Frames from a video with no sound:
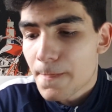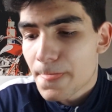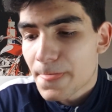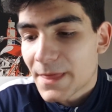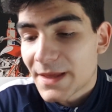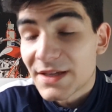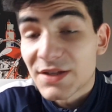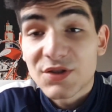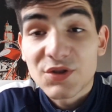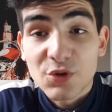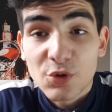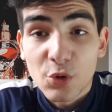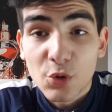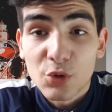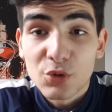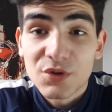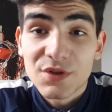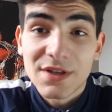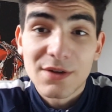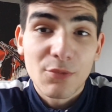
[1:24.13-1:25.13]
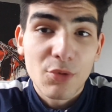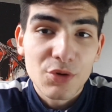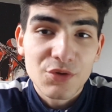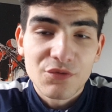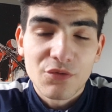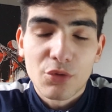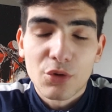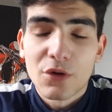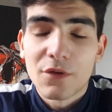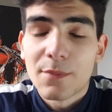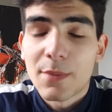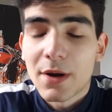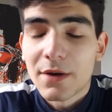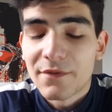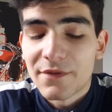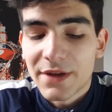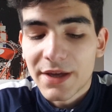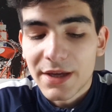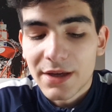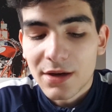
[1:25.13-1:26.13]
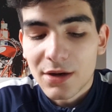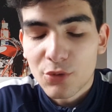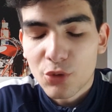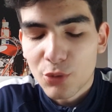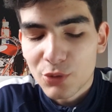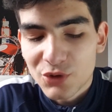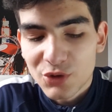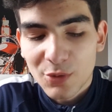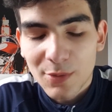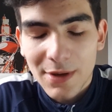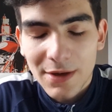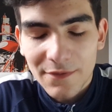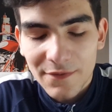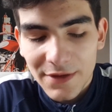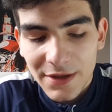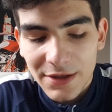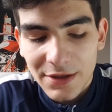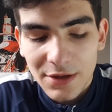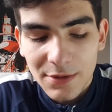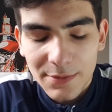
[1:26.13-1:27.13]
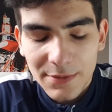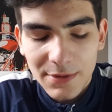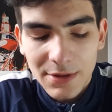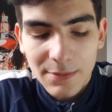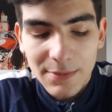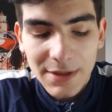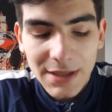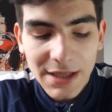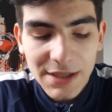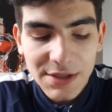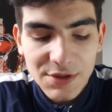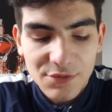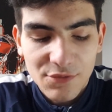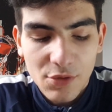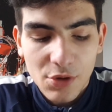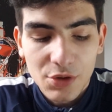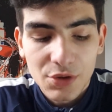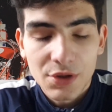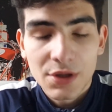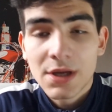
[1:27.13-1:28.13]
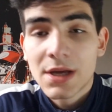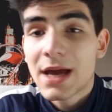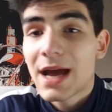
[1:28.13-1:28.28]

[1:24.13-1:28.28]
He scored. It was ruled off by VAR. We'll talk about VAR a bit later on.